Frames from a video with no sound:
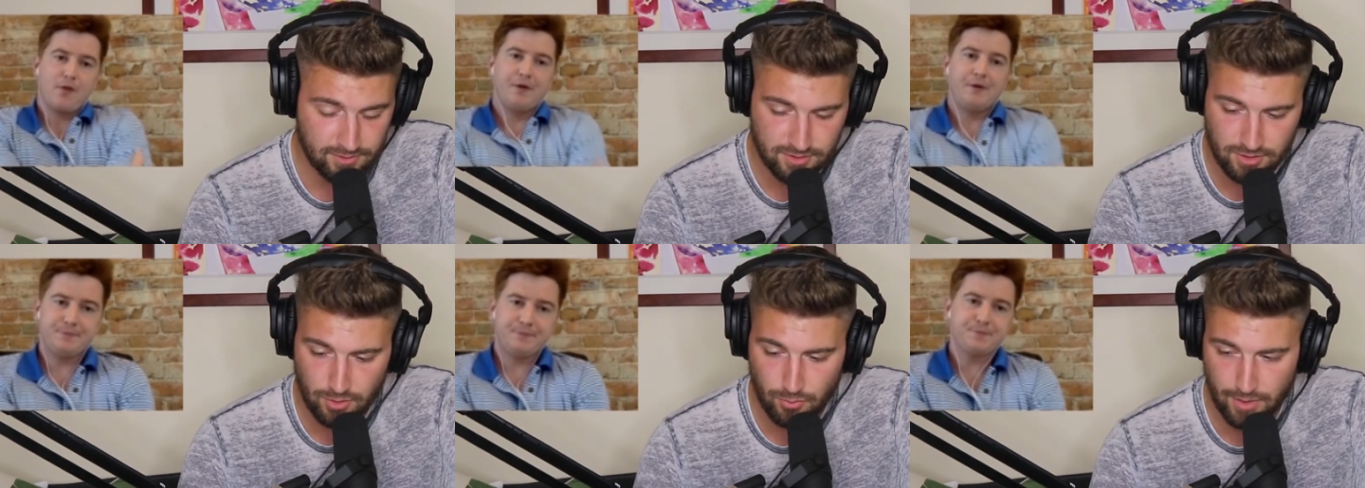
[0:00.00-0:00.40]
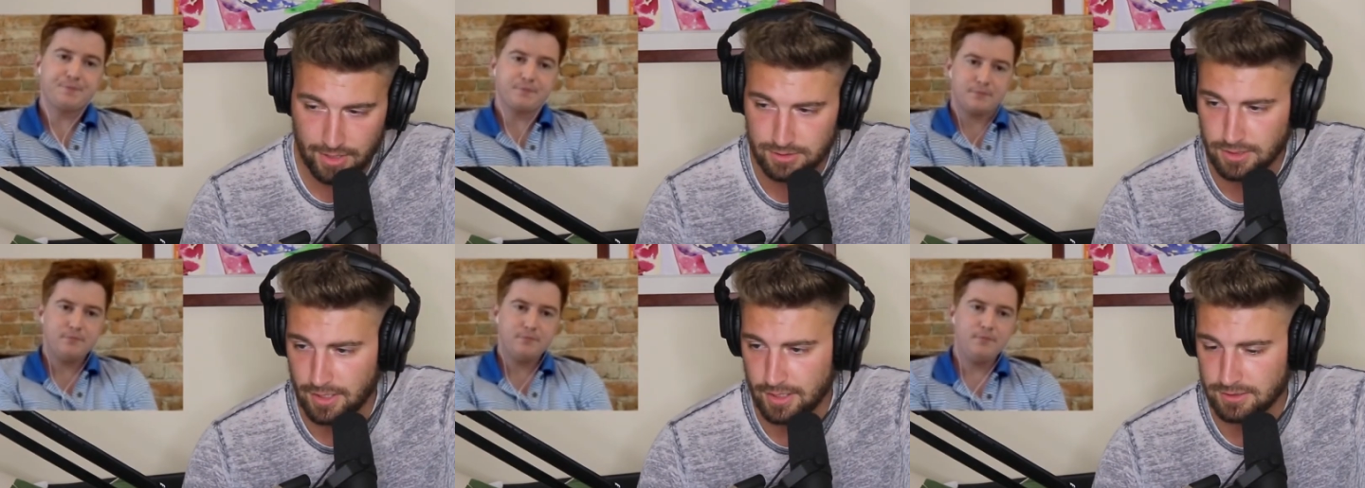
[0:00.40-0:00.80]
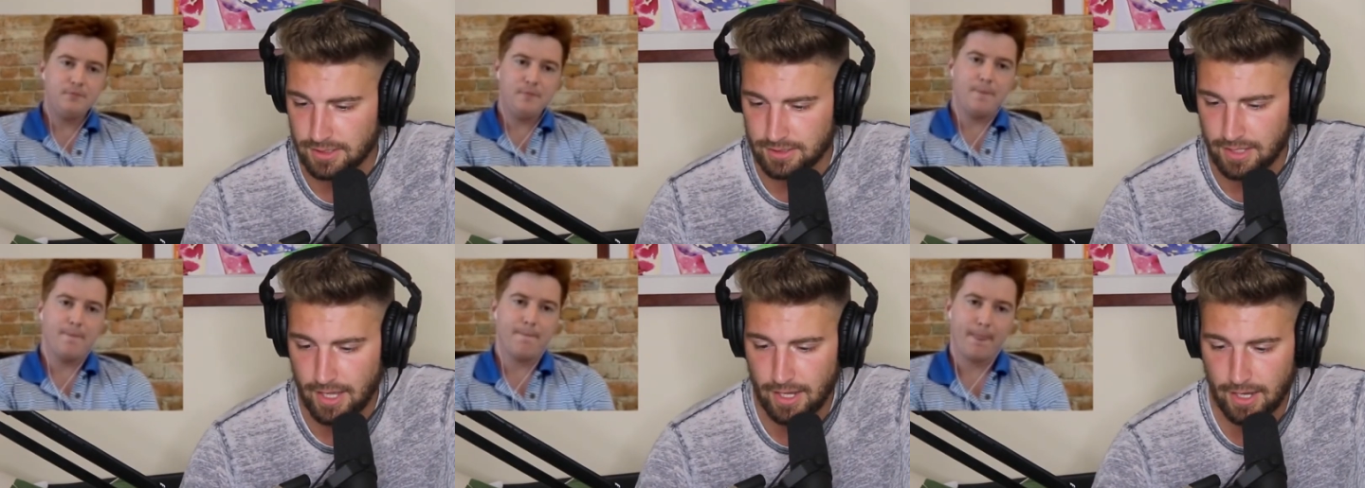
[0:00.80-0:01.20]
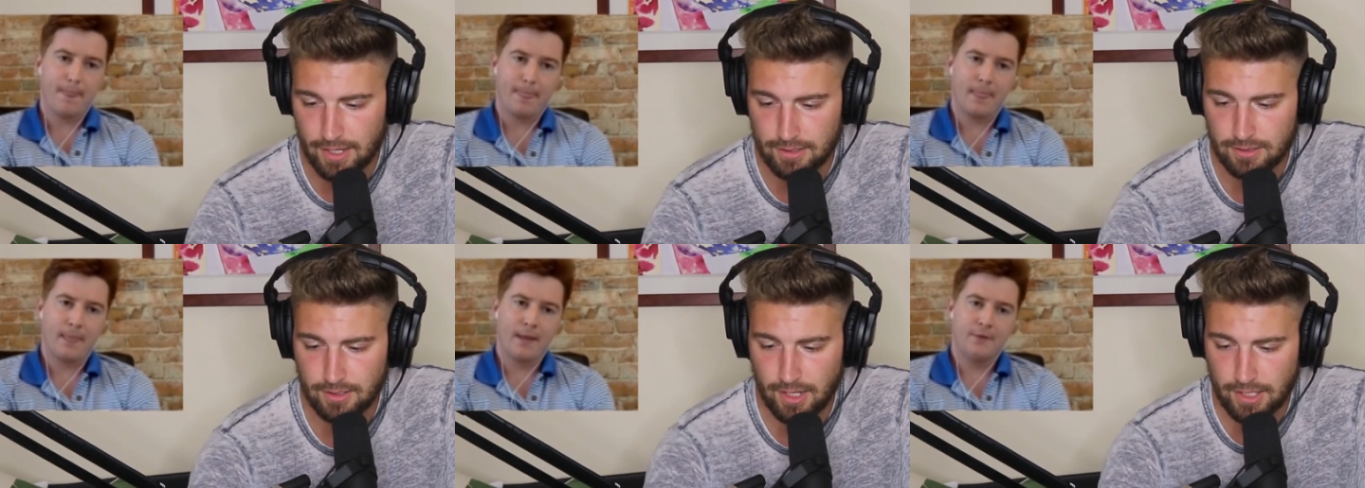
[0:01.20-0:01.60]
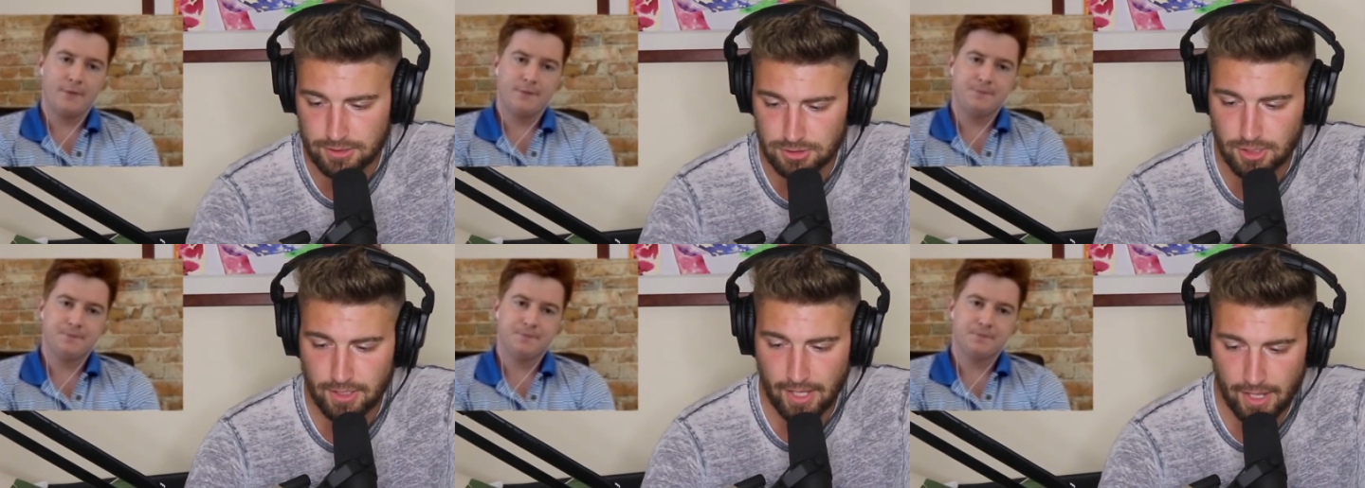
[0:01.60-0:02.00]
Speaker 1: And so when I look at it like that, I, I
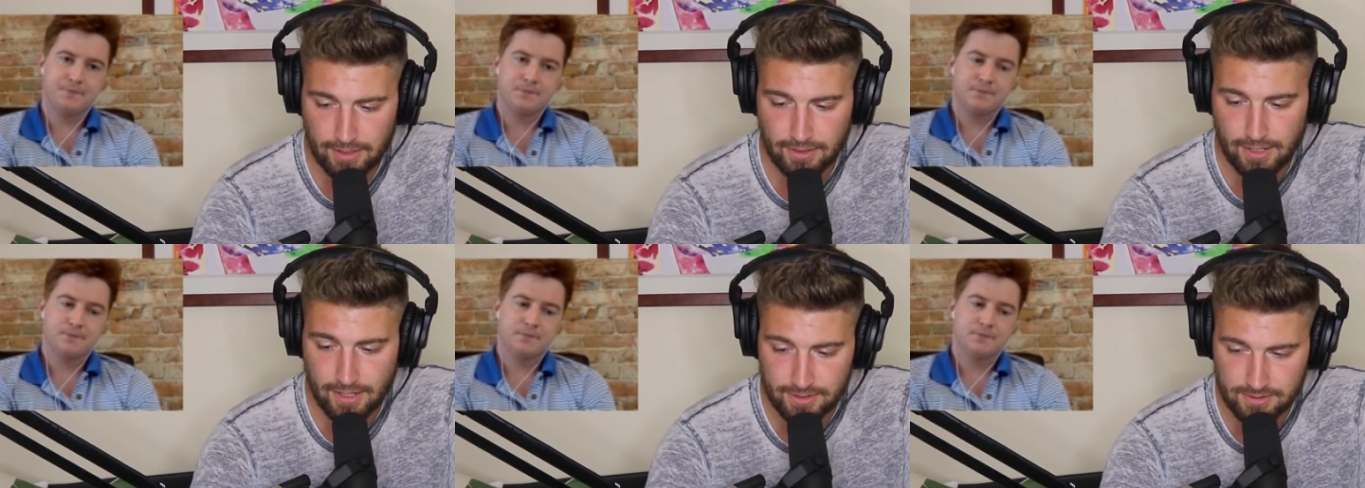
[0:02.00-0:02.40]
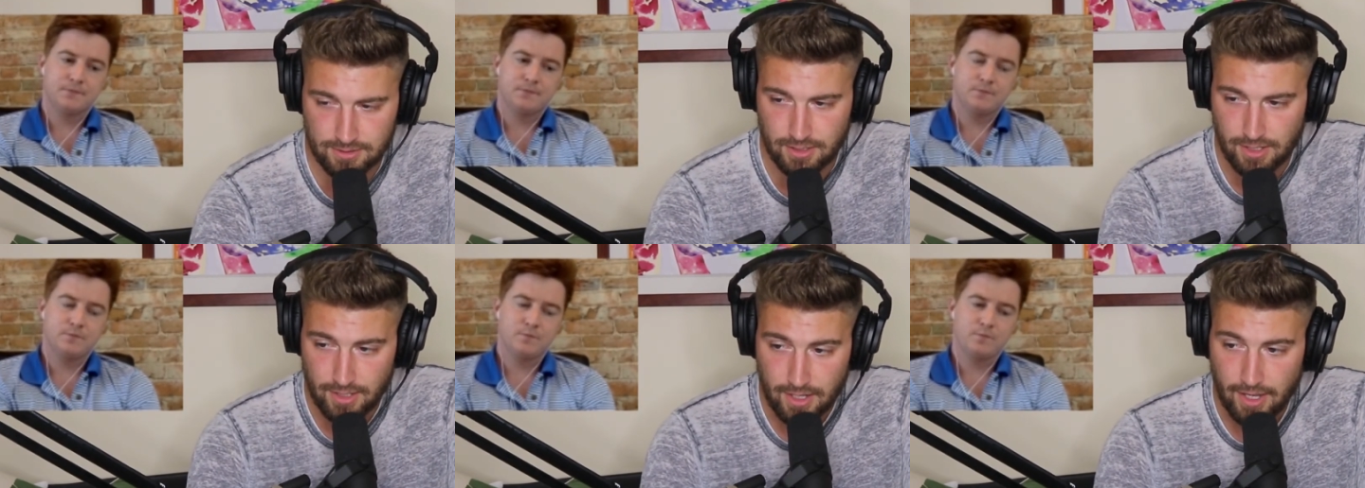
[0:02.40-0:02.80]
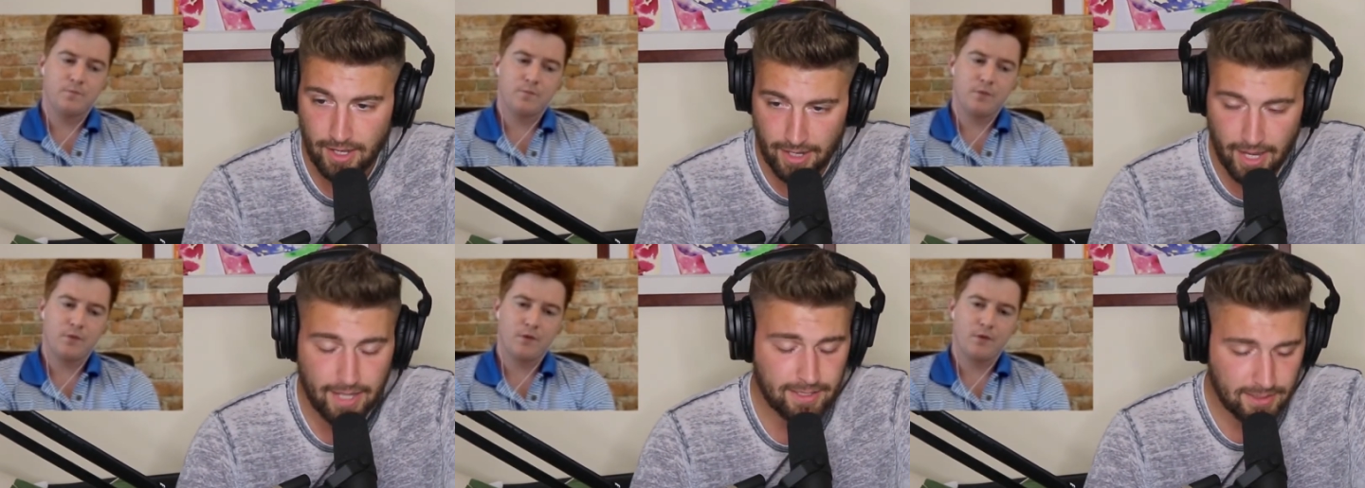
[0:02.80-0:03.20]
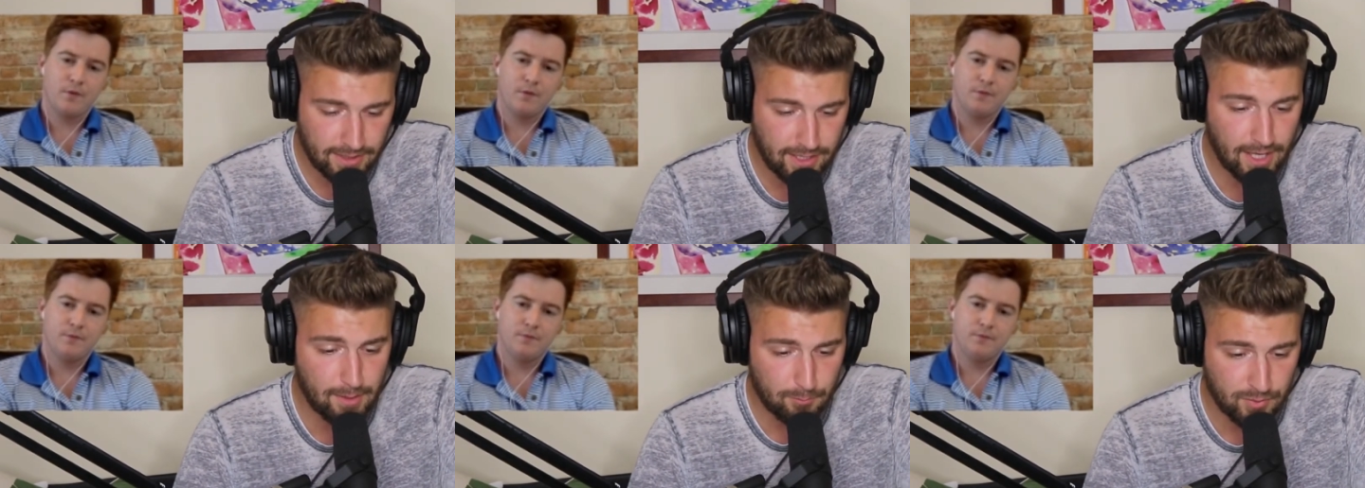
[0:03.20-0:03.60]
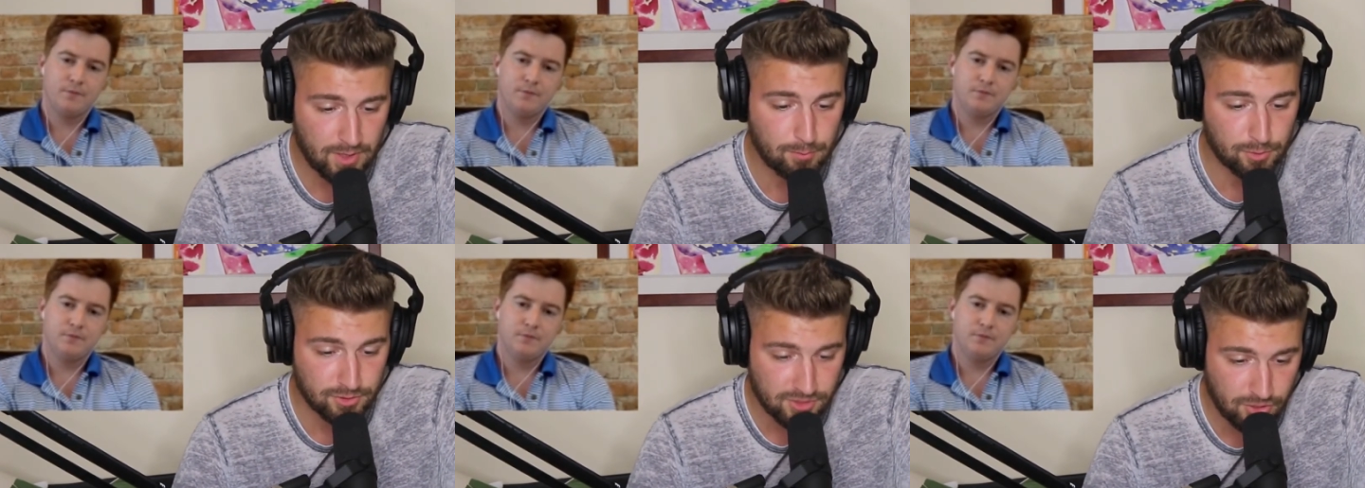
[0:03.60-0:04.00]
look at it as, hey, I can get
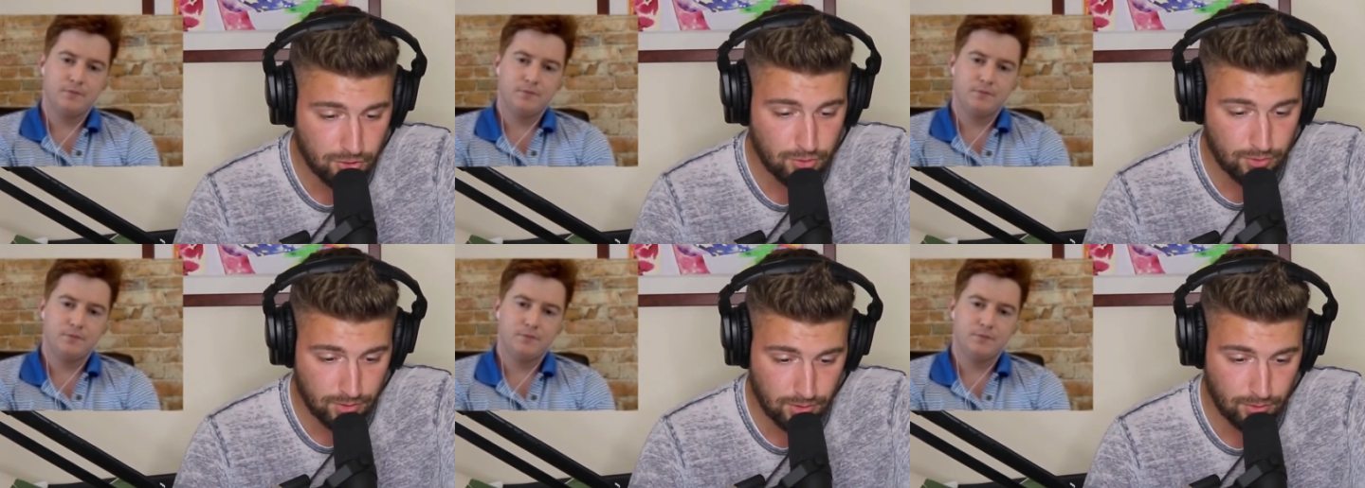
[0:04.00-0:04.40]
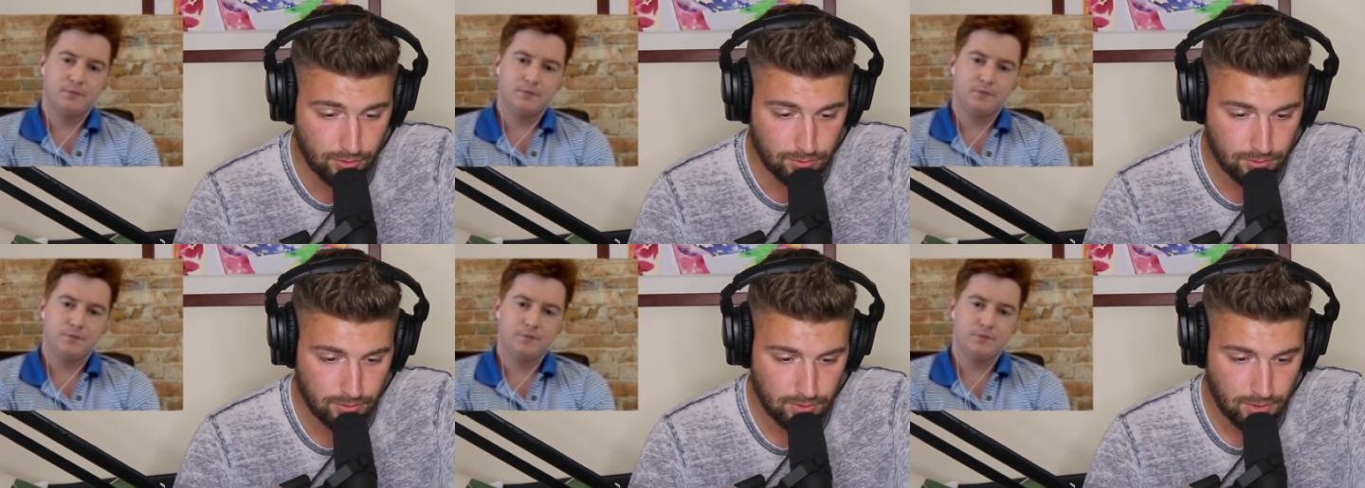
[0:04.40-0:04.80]
people to you.